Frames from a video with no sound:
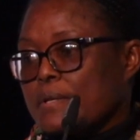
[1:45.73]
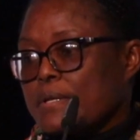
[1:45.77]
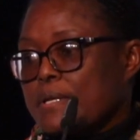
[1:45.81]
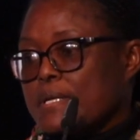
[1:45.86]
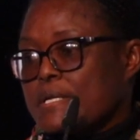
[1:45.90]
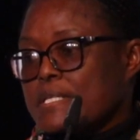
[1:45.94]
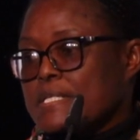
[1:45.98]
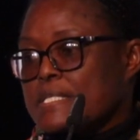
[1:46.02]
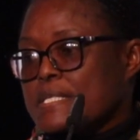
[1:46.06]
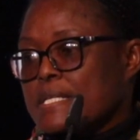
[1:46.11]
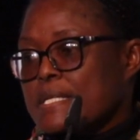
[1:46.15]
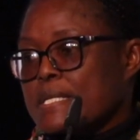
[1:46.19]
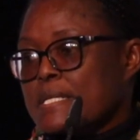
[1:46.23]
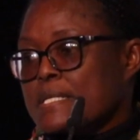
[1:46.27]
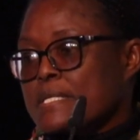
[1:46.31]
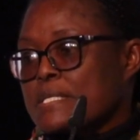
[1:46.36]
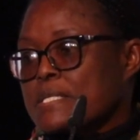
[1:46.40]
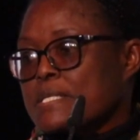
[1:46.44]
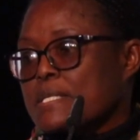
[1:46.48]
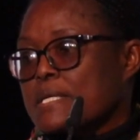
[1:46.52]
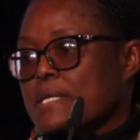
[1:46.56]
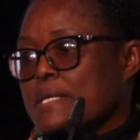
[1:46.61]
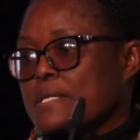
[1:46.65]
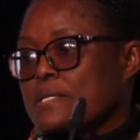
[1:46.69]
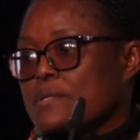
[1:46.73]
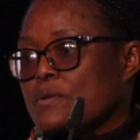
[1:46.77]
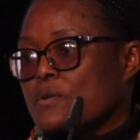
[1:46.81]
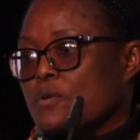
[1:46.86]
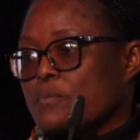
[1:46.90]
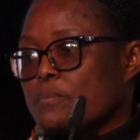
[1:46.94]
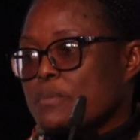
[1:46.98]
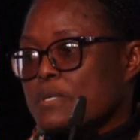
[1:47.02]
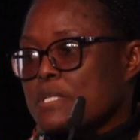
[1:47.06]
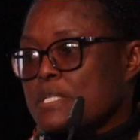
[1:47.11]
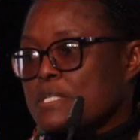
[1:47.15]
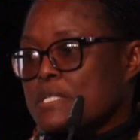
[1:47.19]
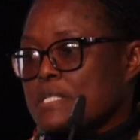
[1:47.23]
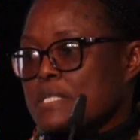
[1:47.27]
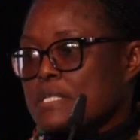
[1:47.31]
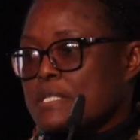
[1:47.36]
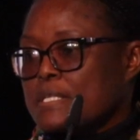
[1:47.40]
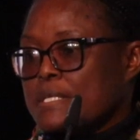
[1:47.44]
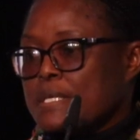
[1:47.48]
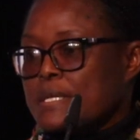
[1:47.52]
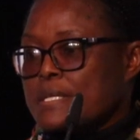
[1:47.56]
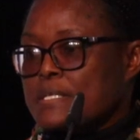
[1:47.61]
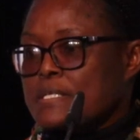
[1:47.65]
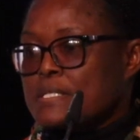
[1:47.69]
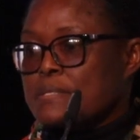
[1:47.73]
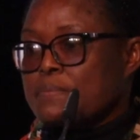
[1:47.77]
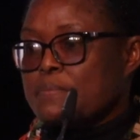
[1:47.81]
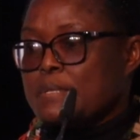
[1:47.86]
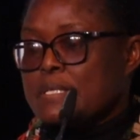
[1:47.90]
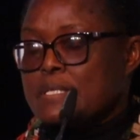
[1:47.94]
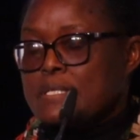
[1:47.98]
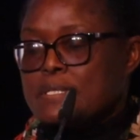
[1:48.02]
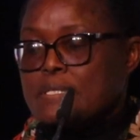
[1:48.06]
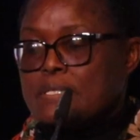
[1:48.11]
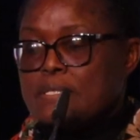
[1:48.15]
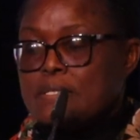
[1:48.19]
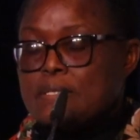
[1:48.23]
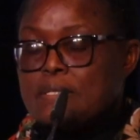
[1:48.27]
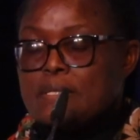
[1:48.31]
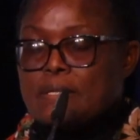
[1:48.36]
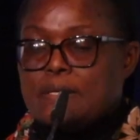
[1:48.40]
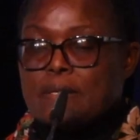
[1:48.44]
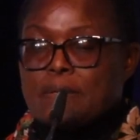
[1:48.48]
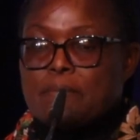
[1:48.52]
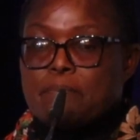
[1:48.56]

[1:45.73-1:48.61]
research, and community engagement